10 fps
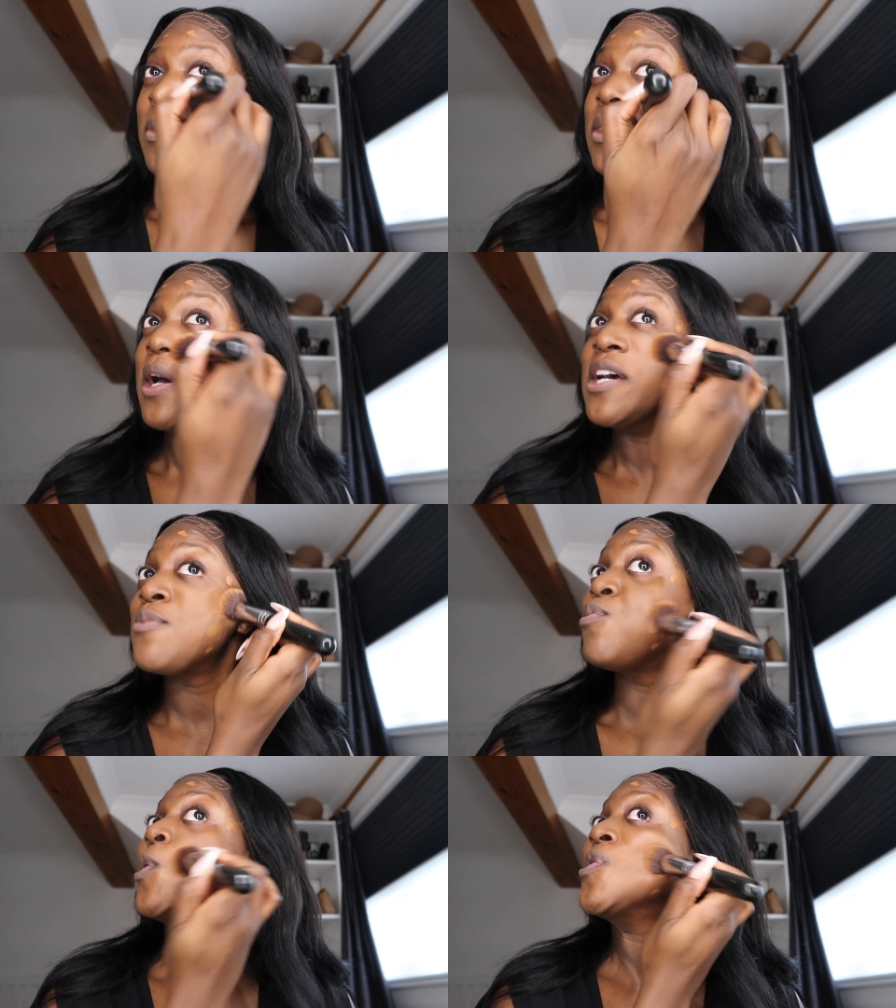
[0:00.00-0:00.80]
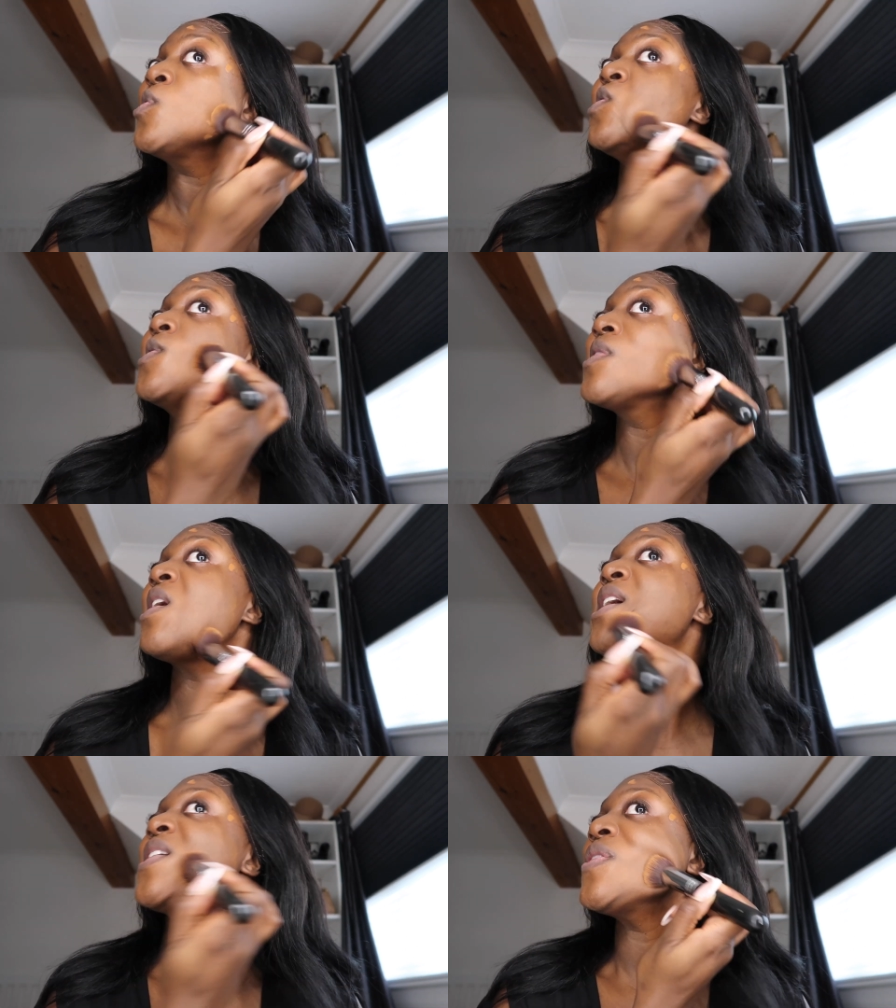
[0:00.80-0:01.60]
nice brushes like
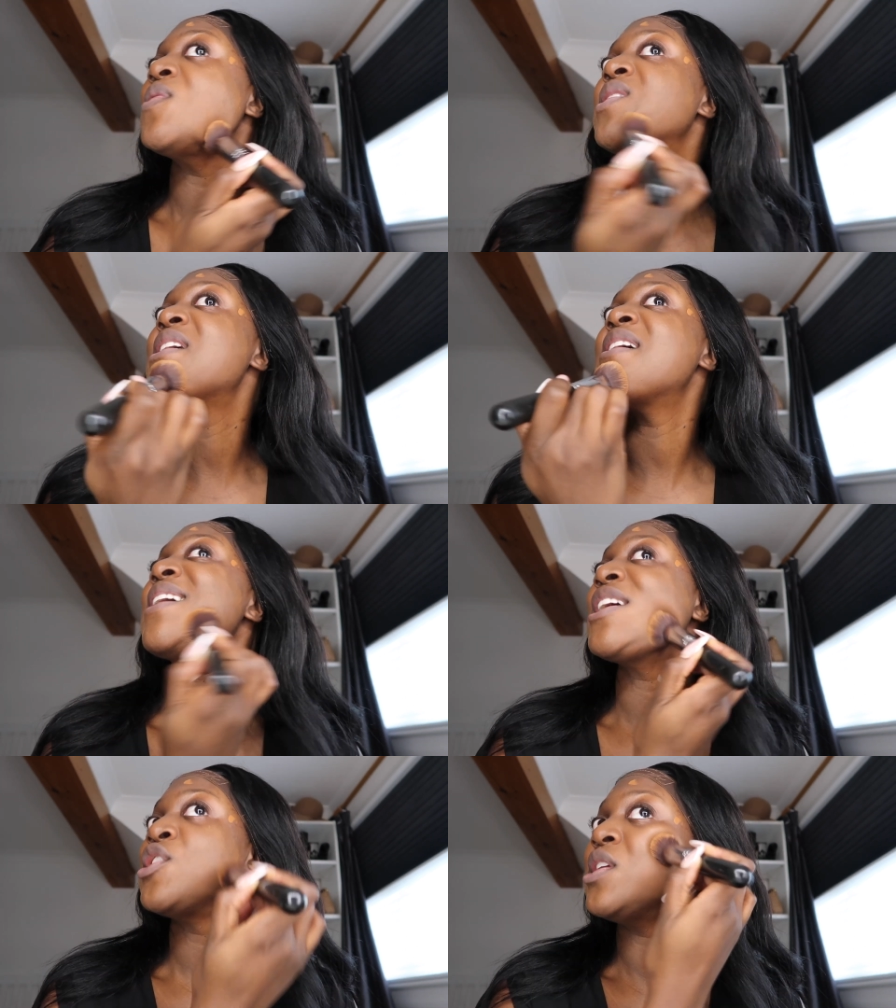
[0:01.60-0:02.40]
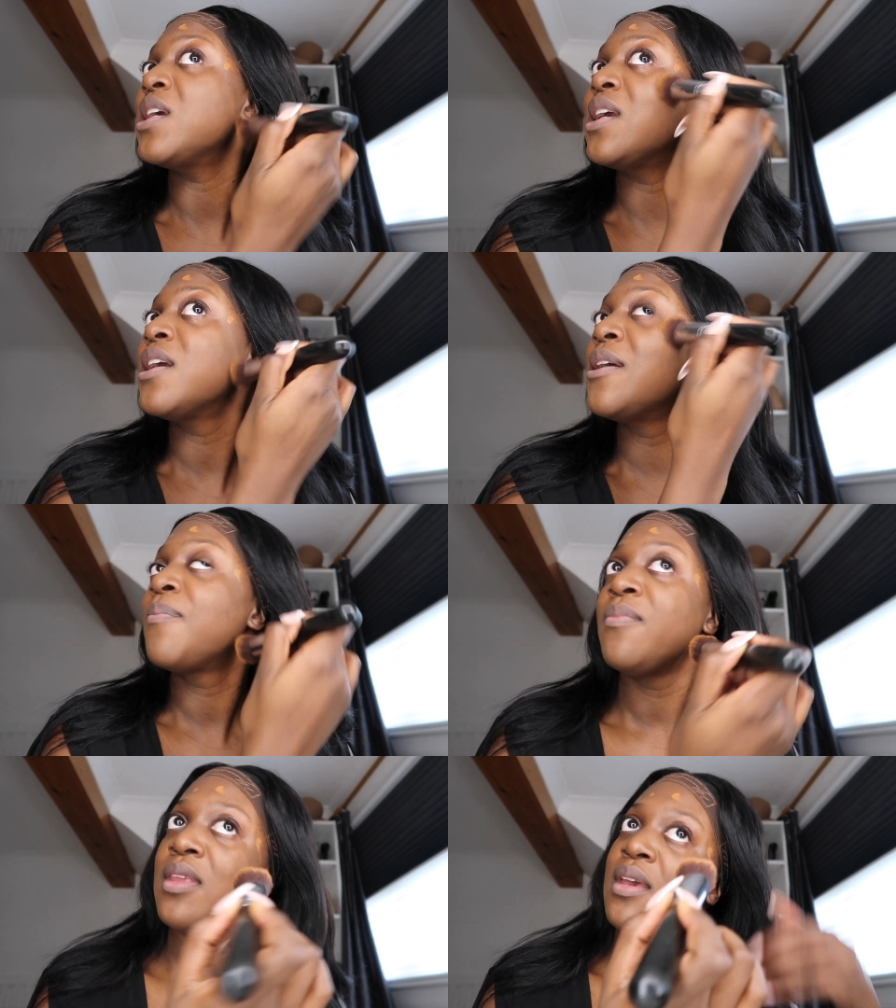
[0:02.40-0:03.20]
how would they actually
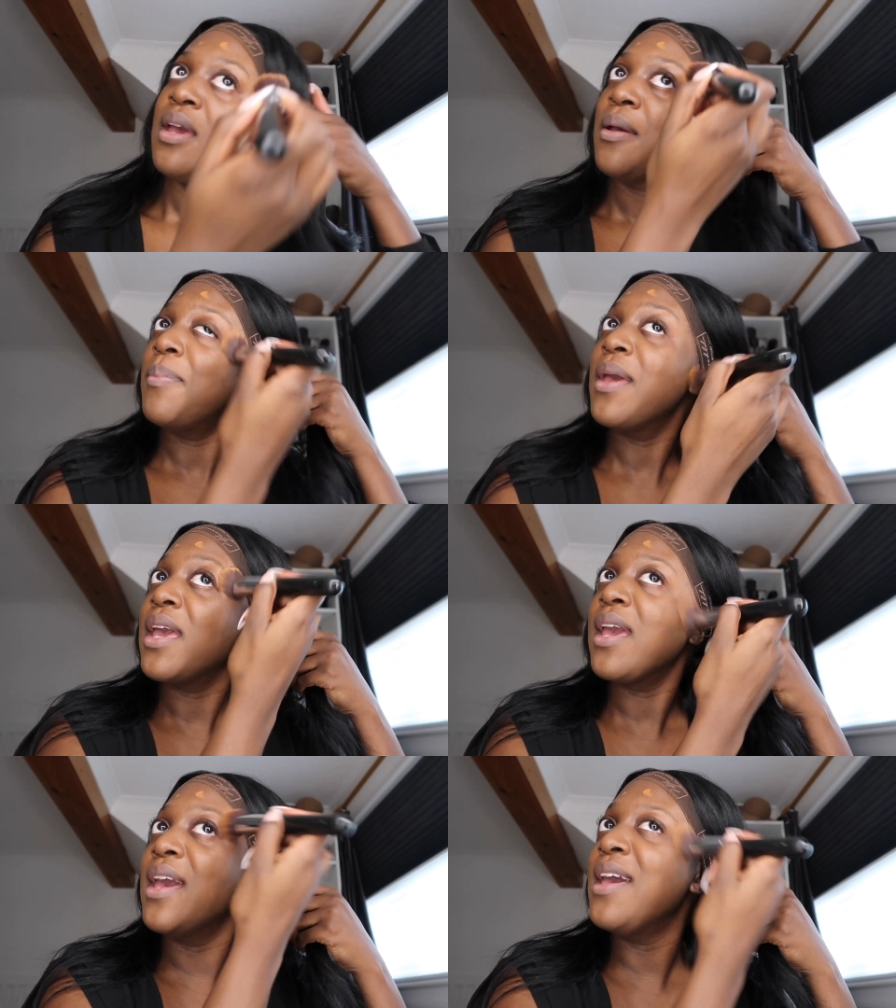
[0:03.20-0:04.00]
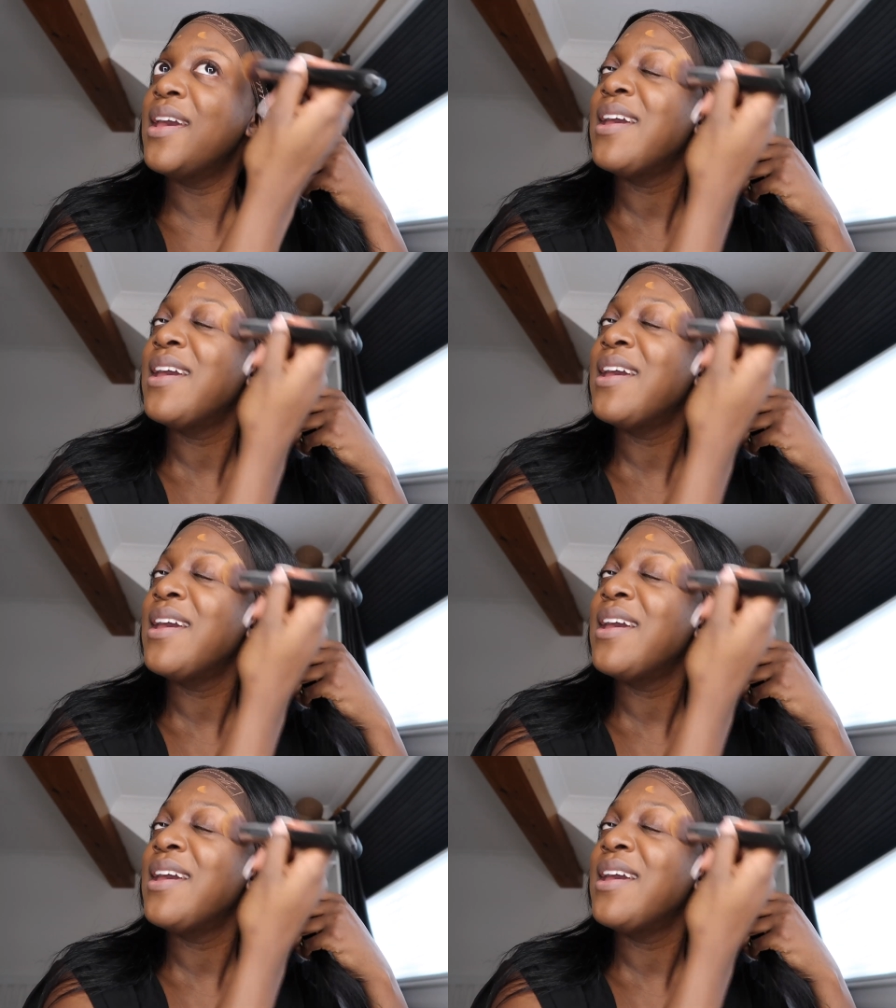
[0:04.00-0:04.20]
be